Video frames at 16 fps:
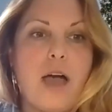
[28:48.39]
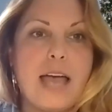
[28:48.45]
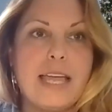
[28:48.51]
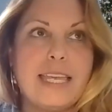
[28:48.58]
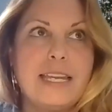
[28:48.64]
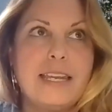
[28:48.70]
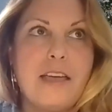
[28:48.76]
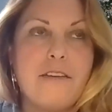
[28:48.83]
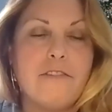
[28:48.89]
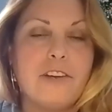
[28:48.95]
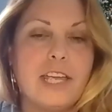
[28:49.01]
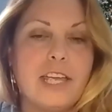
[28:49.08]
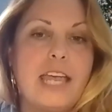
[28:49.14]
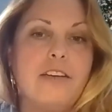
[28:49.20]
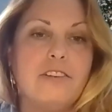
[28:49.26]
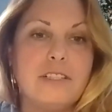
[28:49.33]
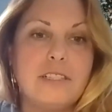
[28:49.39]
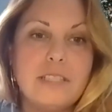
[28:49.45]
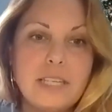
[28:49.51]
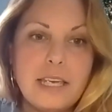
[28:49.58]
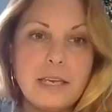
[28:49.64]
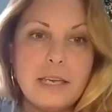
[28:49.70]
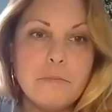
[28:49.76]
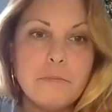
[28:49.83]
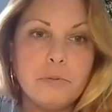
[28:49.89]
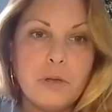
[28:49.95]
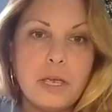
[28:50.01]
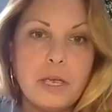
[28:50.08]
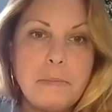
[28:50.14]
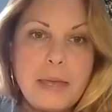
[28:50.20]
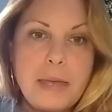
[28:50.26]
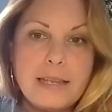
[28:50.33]
I can never guarantee
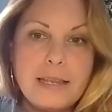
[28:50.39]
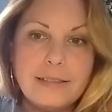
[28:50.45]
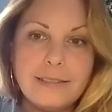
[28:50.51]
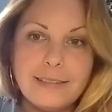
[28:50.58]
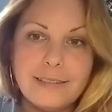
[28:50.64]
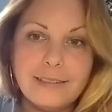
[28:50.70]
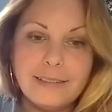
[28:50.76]
employment.